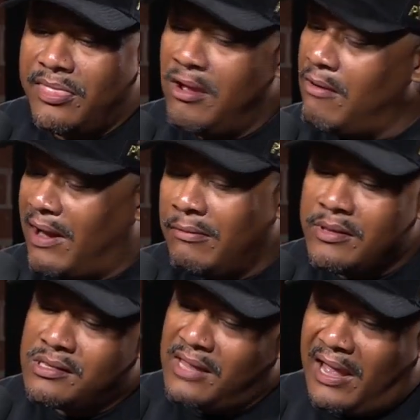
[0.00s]
no, I
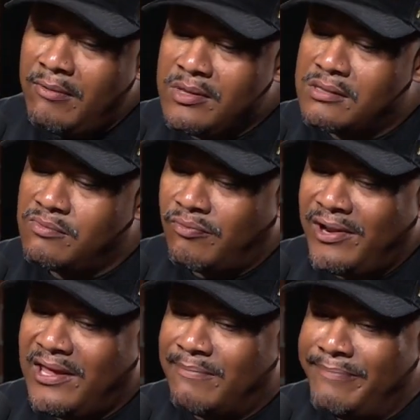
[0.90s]
was
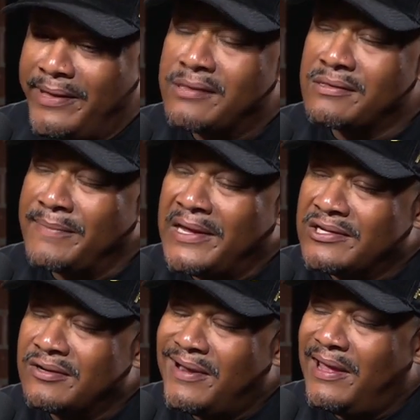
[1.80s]
really a business
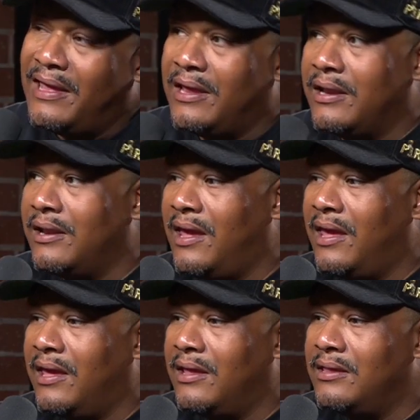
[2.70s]
major,
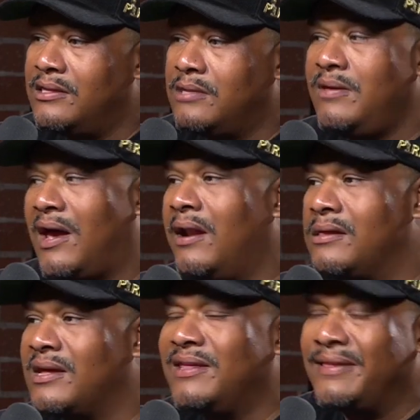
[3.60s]
and to be
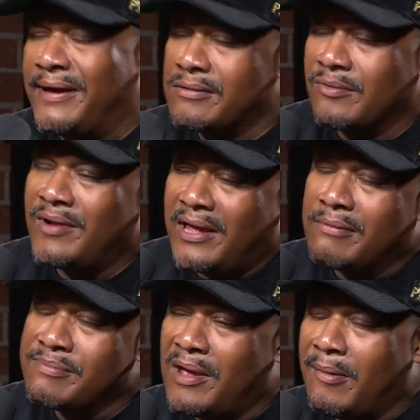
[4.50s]
honest, I think that's what really
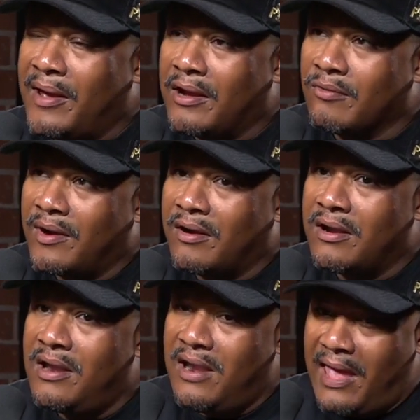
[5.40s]
helps me out in my career
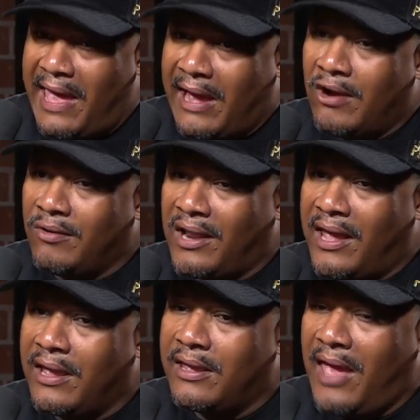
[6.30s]
now.
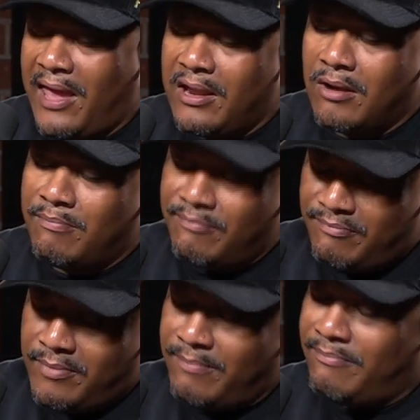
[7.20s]
Like, you know,
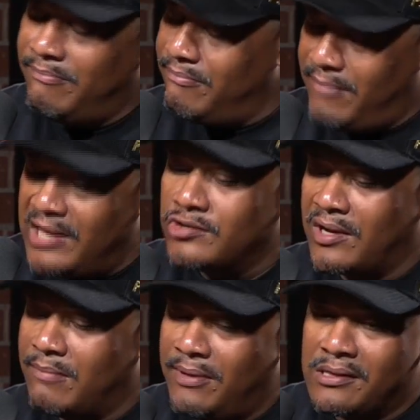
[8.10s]

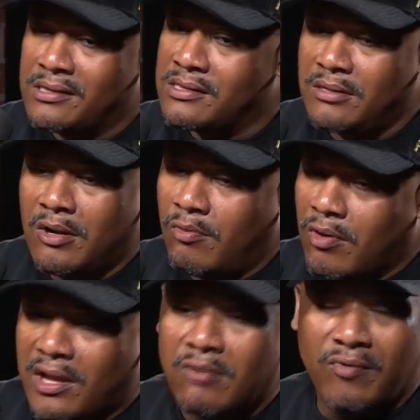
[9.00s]
majoring in business, you know,
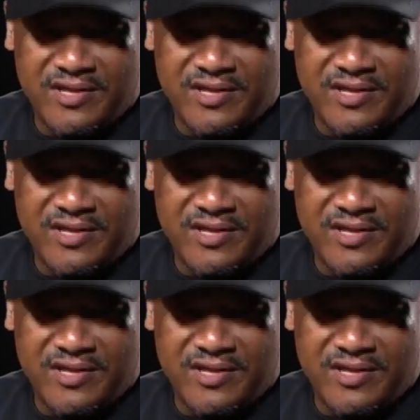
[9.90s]
working